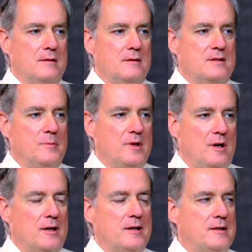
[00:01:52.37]
some of the
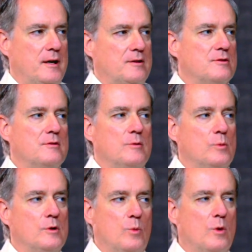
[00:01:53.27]
architecture, the
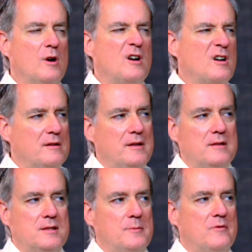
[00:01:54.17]
woodwork in
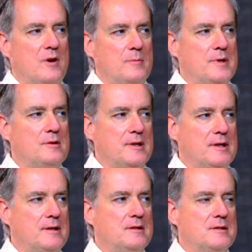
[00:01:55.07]
some of our
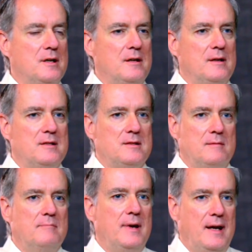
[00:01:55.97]
buildings, and they
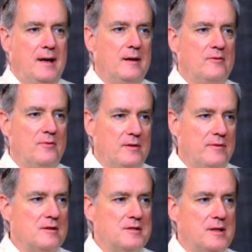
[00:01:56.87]
say, "Man, if, if
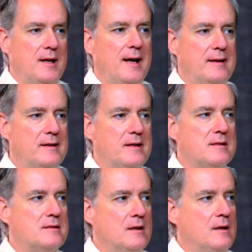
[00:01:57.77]
our city had
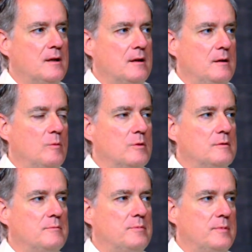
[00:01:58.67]
this, it
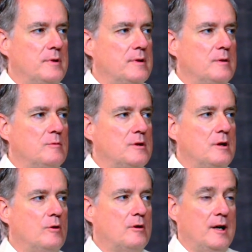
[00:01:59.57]
would it would go."